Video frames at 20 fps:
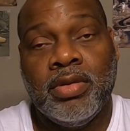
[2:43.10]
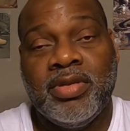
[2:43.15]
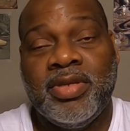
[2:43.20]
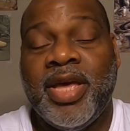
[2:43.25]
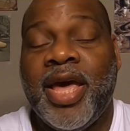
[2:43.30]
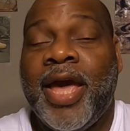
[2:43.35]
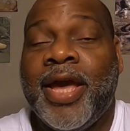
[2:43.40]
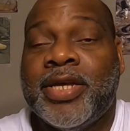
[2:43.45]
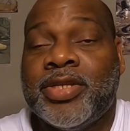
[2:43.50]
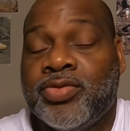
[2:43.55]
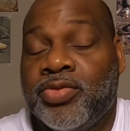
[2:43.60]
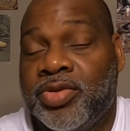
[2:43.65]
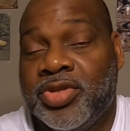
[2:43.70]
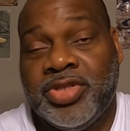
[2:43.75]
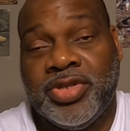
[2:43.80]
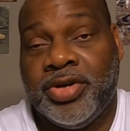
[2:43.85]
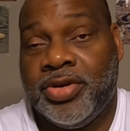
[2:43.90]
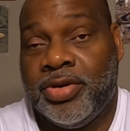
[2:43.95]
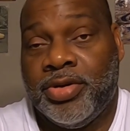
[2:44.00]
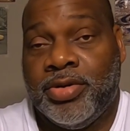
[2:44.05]
tax
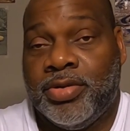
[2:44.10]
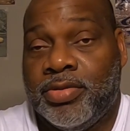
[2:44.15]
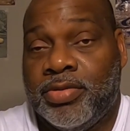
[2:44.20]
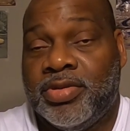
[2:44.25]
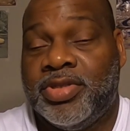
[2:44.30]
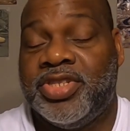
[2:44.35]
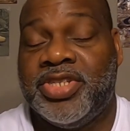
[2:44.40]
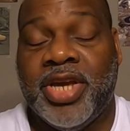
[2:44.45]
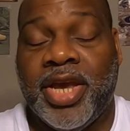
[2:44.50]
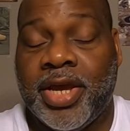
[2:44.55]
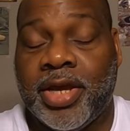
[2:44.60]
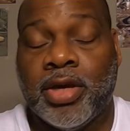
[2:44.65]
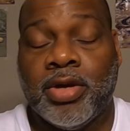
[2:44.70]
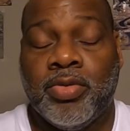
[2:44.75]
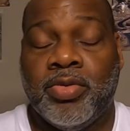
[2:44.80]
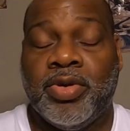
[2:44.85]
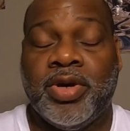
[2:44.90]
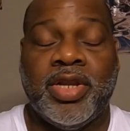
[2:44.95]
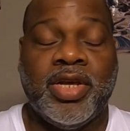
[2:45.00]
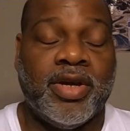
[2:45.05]
return check or
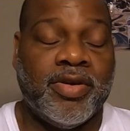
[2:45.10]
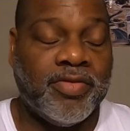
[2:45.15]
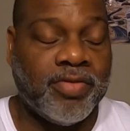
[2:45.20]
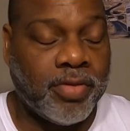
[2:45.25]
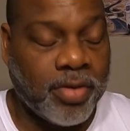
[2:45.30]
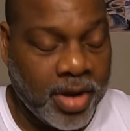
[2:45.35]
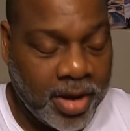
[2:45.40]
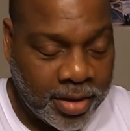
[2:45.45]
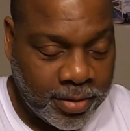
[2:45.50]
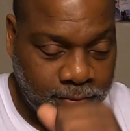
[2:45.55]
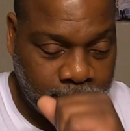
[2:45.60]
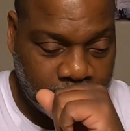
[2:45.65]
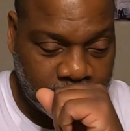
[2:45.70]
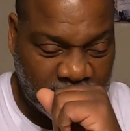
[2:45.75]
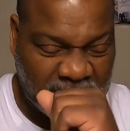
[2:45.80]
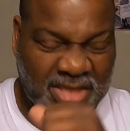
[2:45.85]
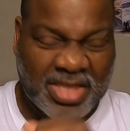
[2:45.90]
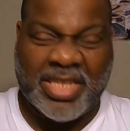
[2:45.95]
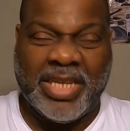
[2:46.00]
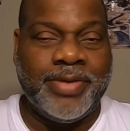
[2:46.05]
whatever, right?
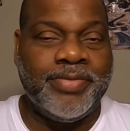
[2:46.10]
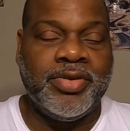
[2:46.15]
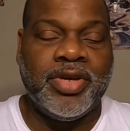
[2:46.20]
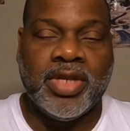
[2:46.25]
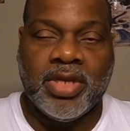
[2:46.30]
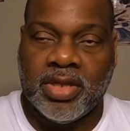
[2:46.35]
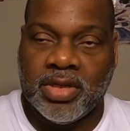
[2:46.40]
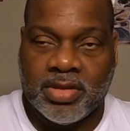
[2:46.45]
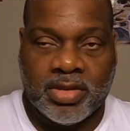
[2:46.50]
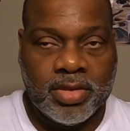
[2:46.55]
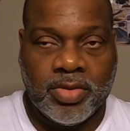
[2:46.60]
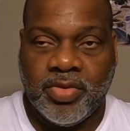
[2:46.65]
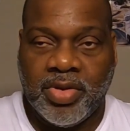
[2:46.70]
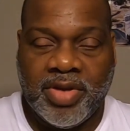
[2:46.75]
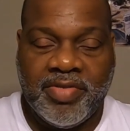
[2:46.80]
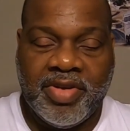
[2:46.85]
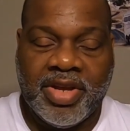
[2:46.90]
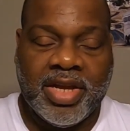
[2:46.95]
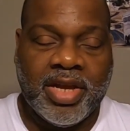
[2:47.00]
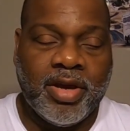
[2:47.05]
Stimulus or
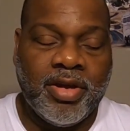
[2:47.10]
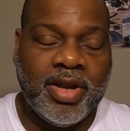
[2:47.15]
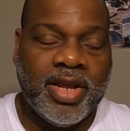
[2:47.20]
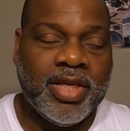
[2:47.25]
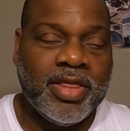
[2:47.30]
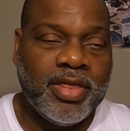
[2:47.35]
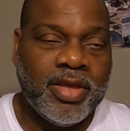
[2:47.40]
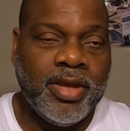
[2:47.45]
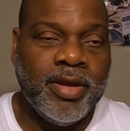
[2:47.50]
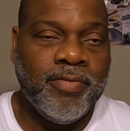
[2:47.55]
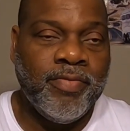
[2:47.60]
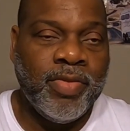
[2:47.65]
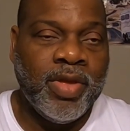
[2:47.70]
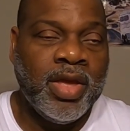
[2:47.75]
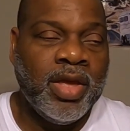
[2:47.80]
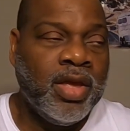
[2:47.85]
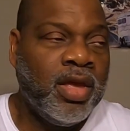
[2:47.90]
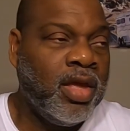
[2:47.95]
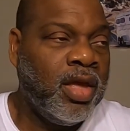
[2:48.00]
whatever they call that thing.